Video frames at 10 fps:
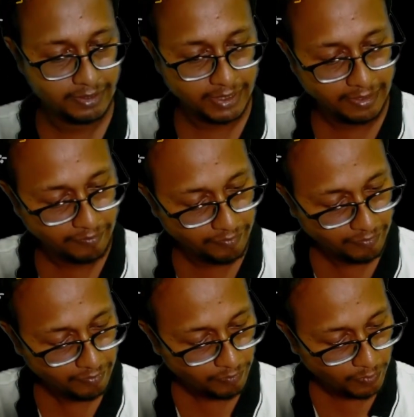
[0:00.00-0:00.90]
Okay,
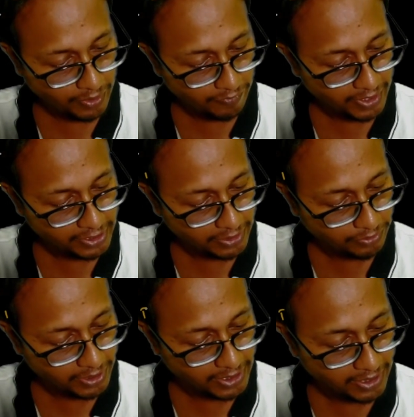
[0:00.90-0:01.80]
moment of inertia through
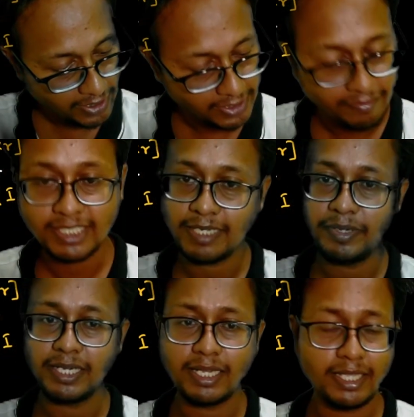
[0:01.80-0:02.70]
the center is given as
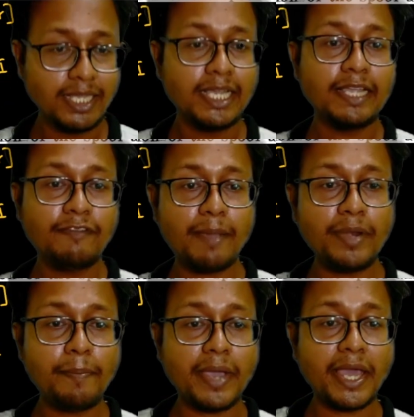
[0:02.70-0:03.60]
capital. If I
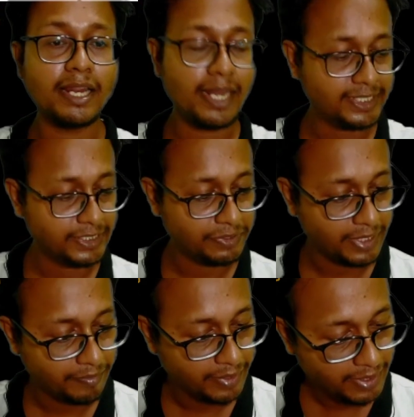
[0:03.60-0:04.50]
apply parallel axis
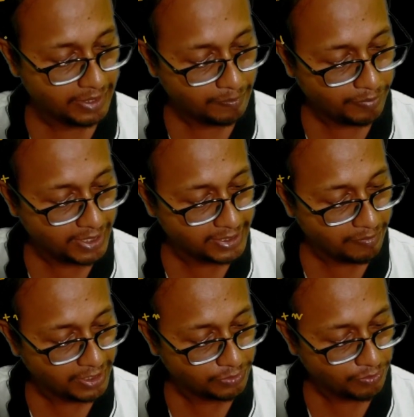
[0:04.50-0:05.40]
theorem plus m
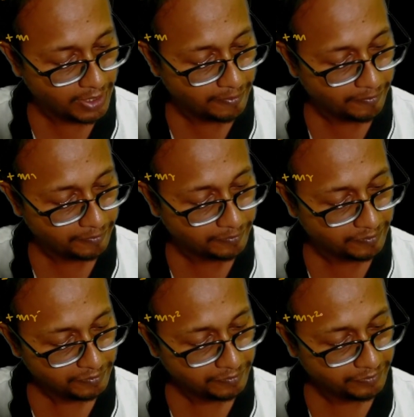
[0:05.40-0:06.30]
r square
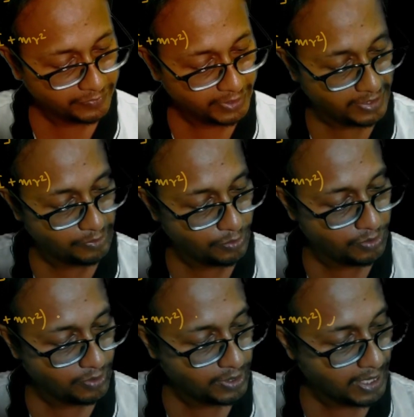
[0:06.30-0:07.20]
into
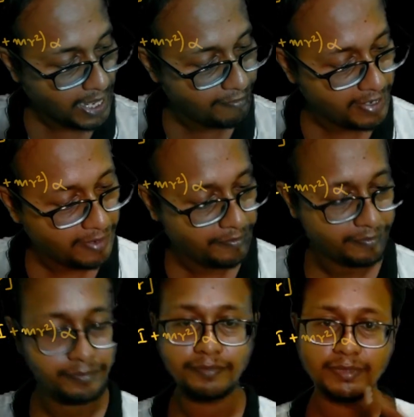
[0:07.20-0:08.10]
alpha,
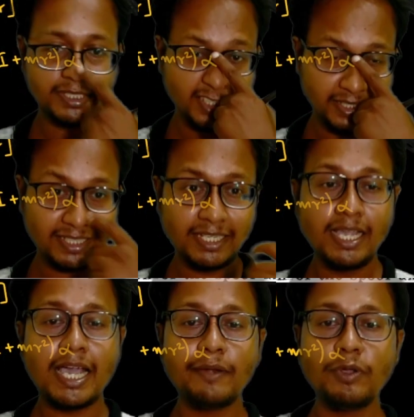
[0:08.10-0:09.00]
isn't it?
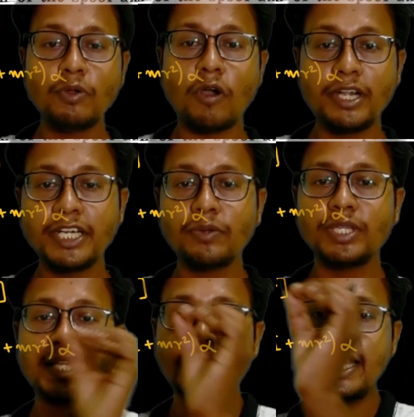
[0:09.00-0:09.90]
And you already know
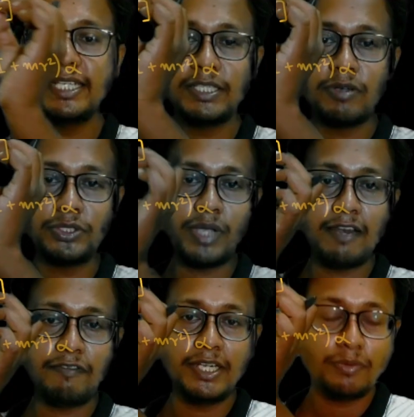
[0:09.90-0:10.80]
that a is equals to
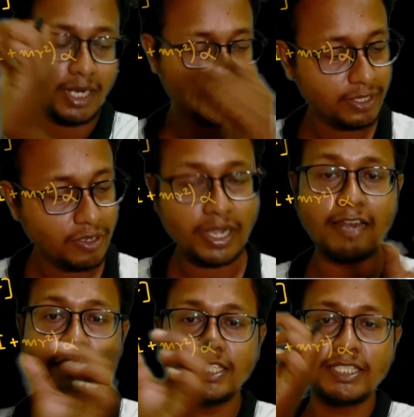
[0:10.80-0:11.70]
alpha into r, or
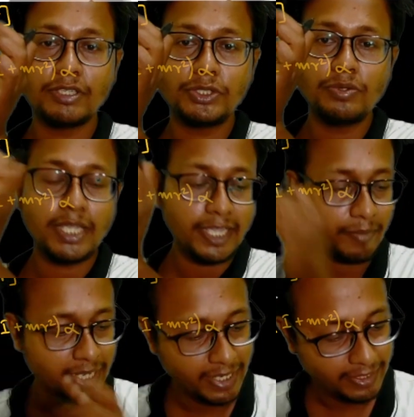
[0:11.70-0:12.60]
alpha is equals to a
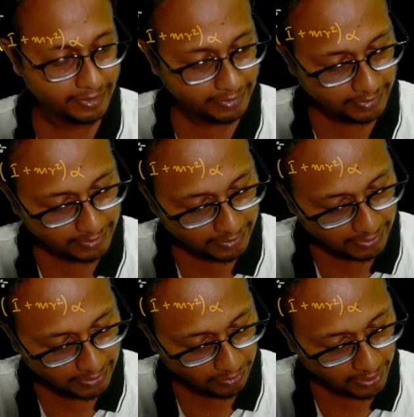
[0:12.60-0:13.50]
by r,
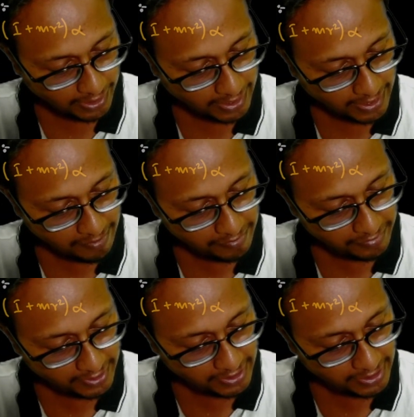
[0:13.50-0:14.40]
or
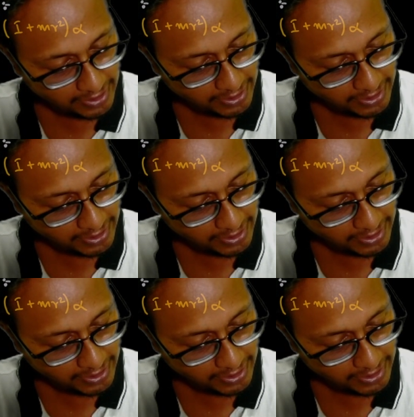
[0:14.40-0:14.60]
mg